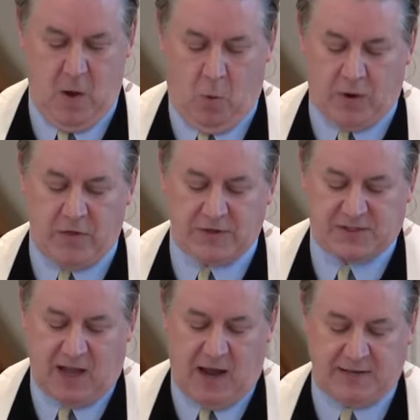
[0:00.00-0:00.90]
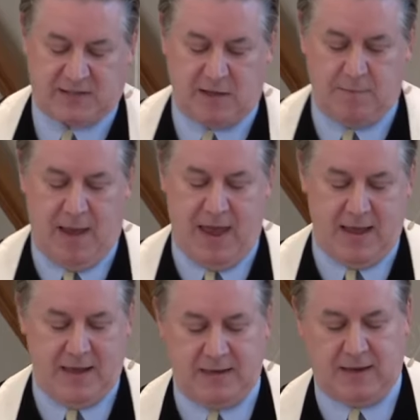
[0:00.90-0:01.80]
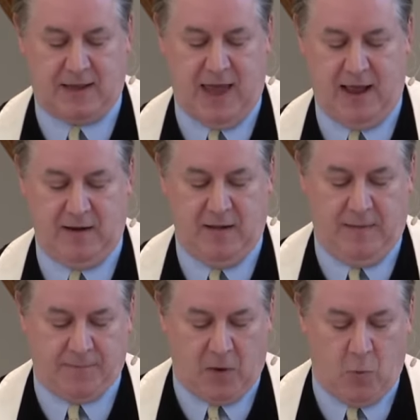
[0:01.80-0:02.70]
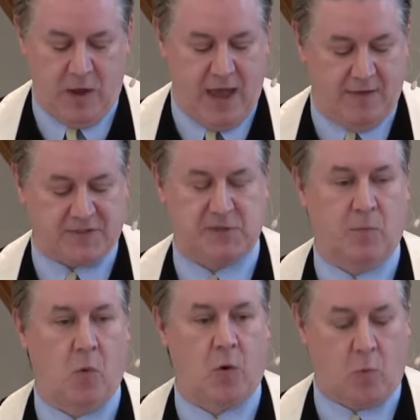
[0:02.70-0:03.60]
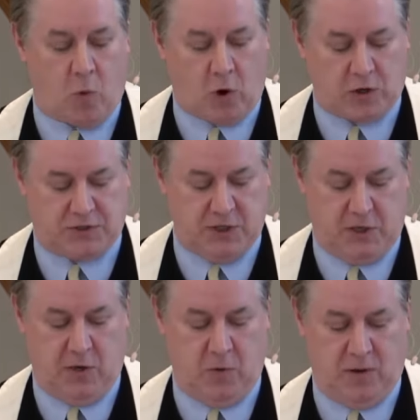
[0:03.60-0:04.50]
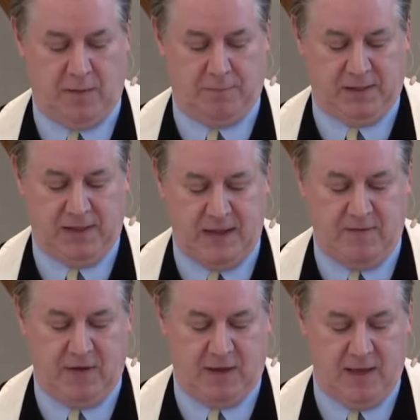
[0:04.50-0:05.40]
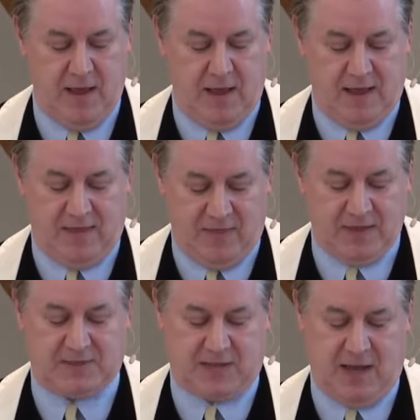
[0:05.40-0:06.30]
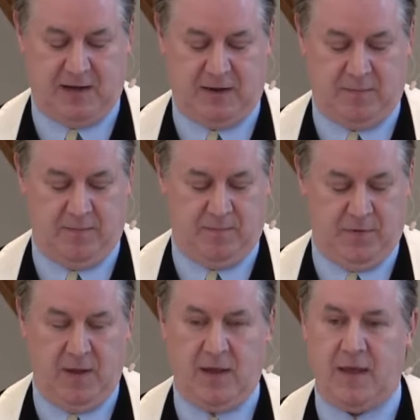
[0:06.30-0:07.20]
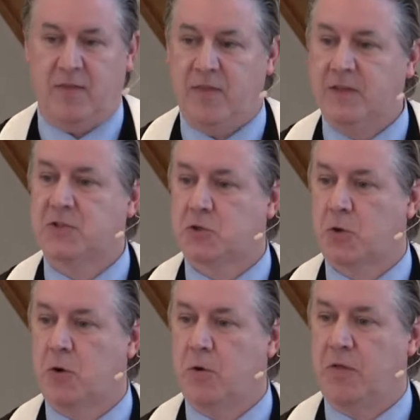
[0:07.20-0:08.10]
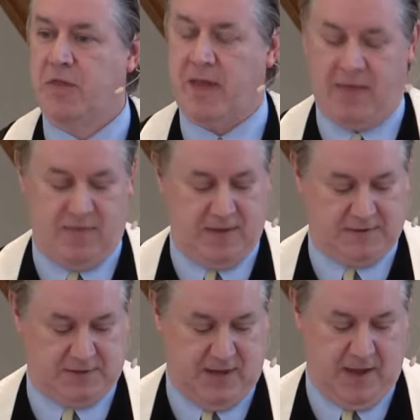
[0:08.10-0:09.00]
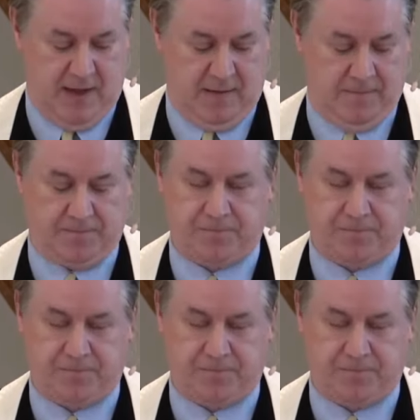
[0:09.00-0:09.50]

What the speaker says: What are the signs that may indicate that we have some more work to do in believing in this kingdom, in this truth, and this king?